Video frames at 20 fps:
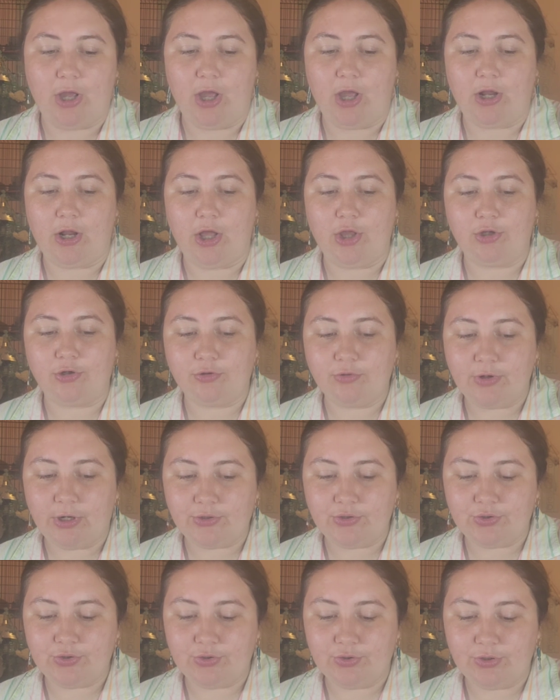Color
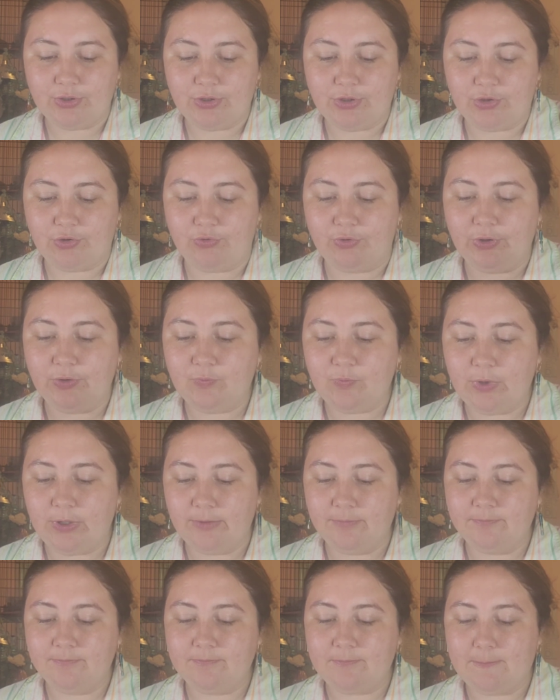corrector, the green
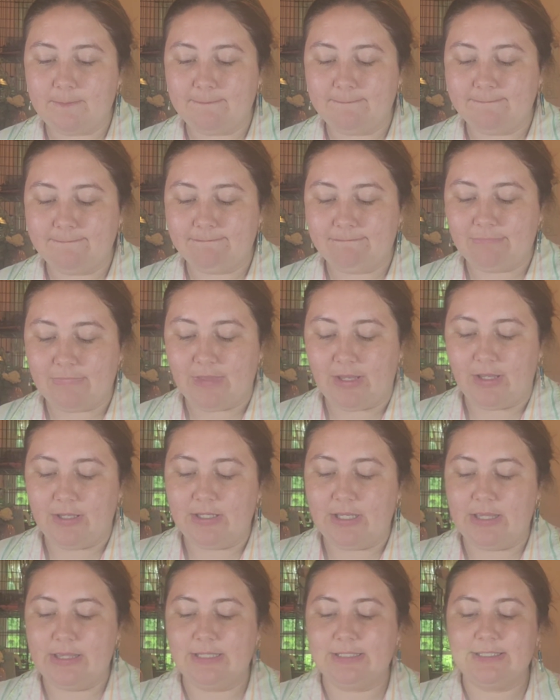one.
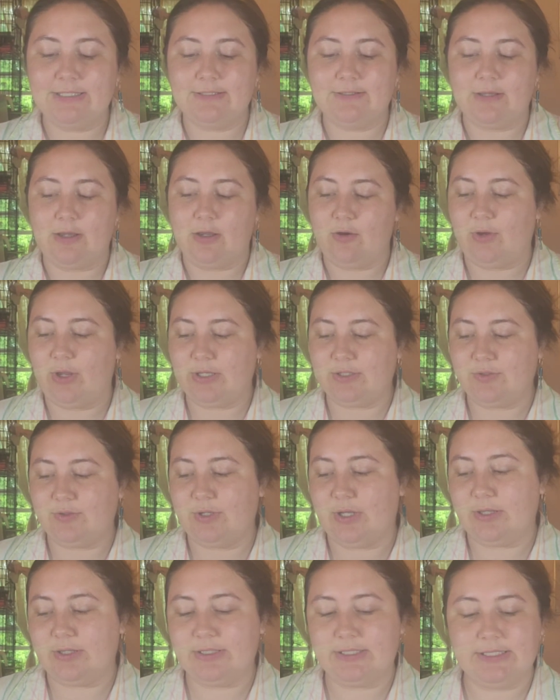And this is, okay, so
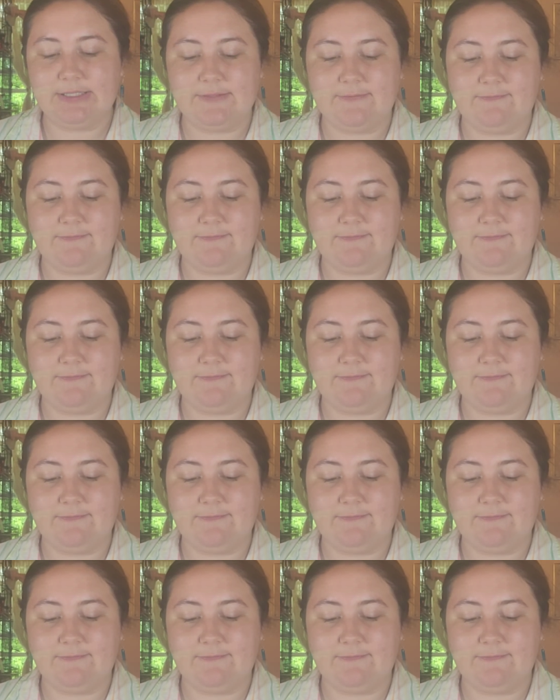yeah, this is